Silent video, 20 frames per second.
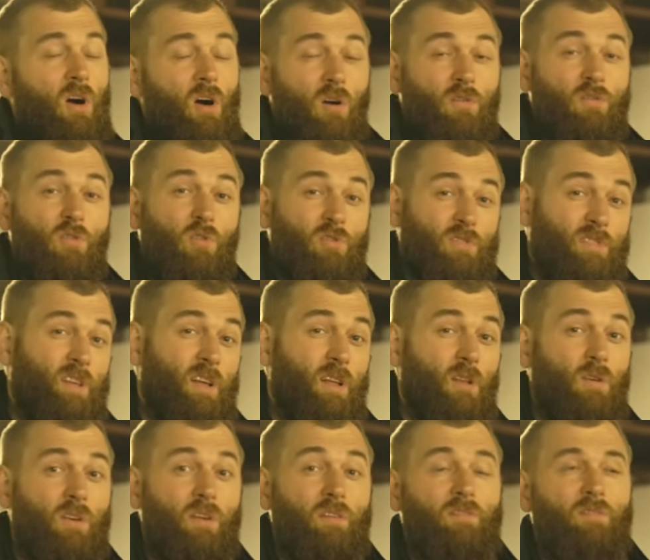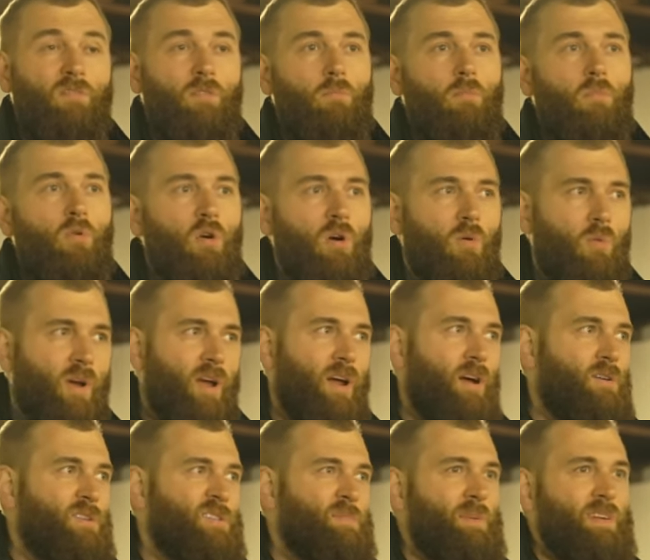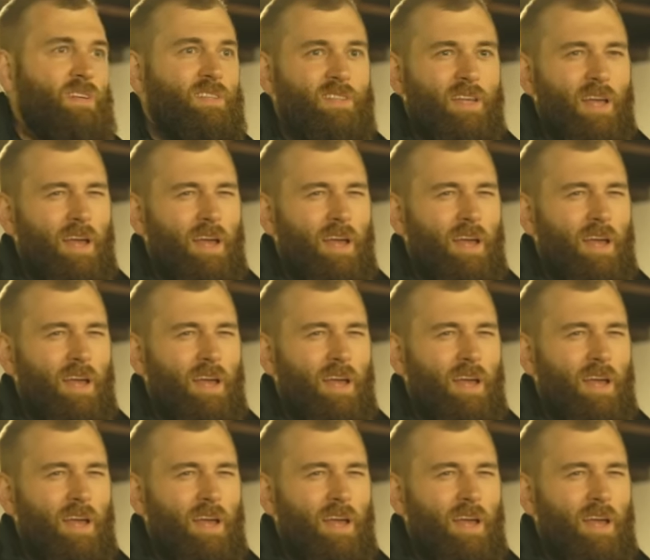Of course, they're looking for more warehouse space,